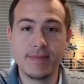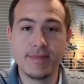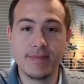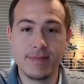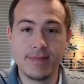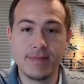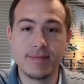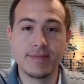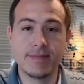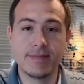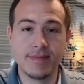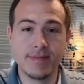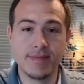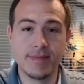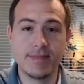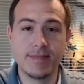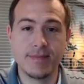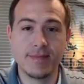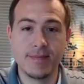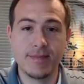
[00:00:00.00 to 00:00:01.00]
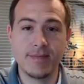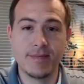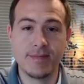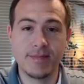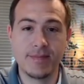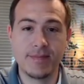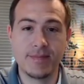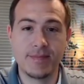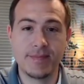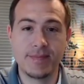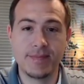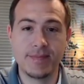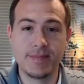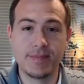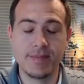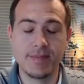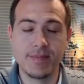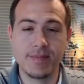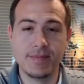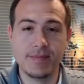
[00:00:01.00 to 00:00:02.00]

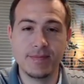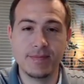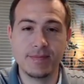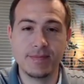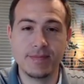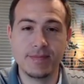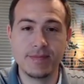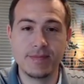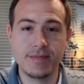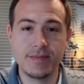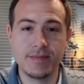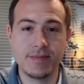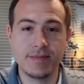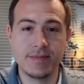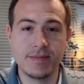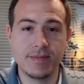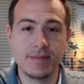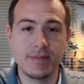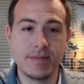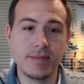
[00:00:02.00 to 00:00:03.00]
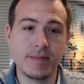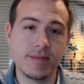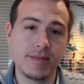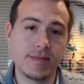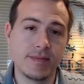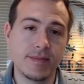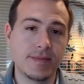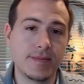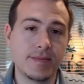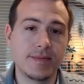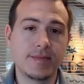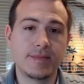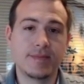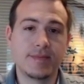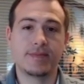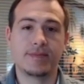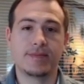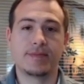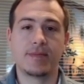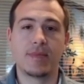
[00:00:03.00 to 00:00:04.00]

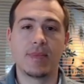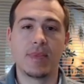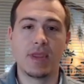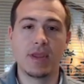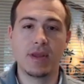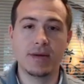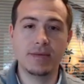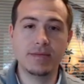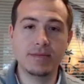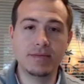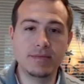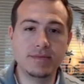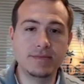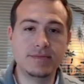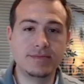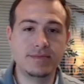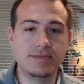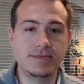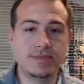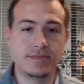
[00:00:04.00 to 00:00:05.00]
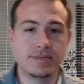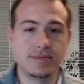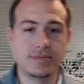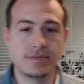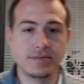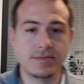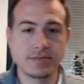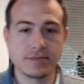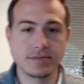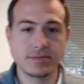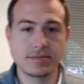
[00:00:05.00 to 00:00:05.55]
The person shown says nothing.